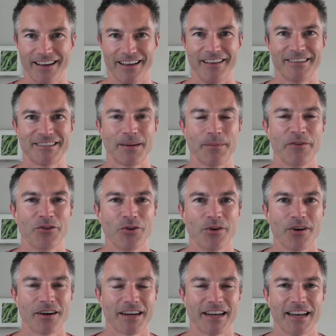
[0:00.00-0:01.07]
Some of you
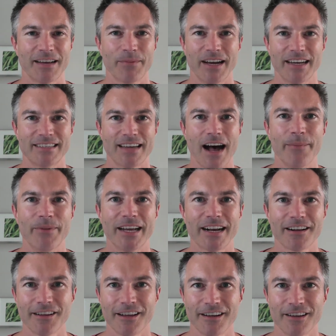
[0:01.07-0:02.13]
are getting my Tom
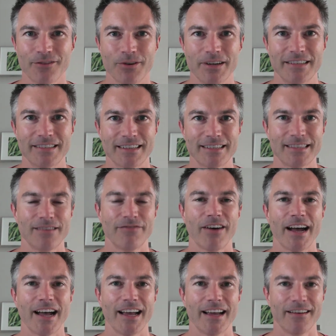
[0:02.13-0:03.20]
Nicola
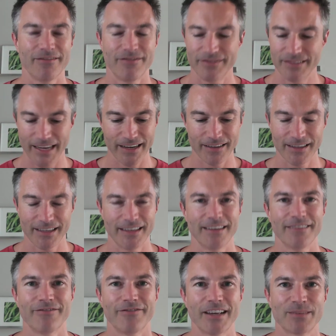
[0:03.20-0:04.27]
365 daily
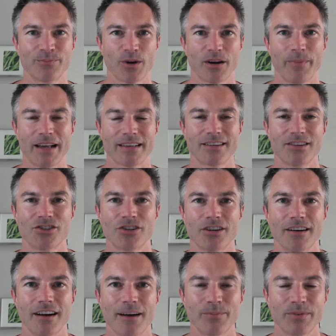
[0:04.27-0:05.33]
Facebook
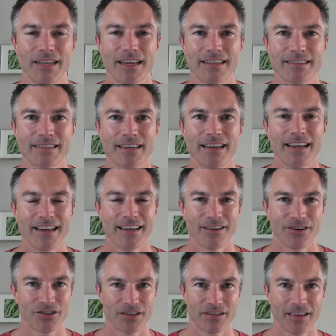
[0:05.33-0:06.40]
Messenger updates.
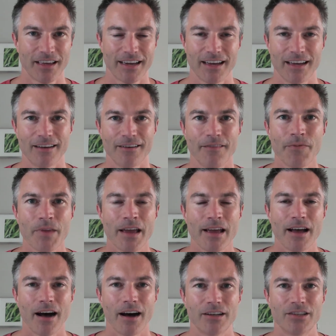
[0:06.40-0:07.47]
There's just like a
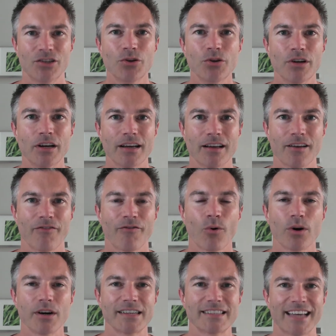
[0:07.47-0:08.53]
2 to
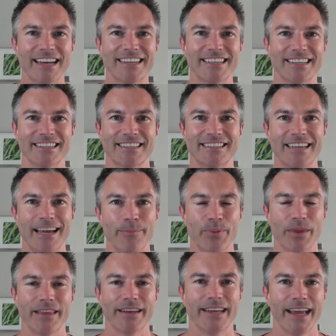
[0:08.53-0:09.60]
4 sentence tip
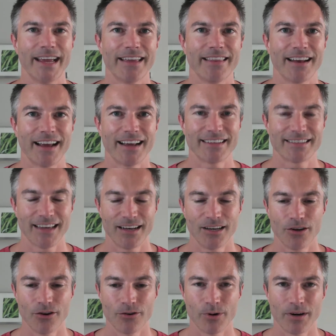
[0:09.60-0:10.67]
of the day that I send
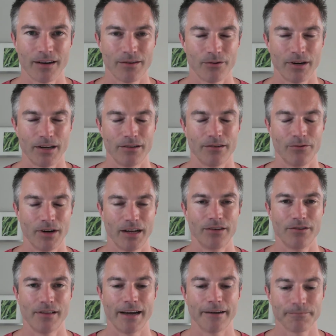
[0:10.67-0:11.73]
you when I
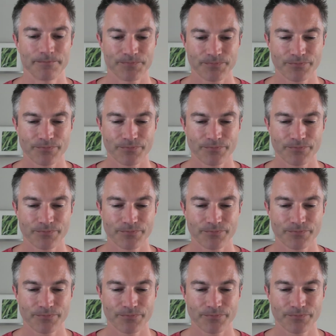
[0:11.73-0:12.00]
do that.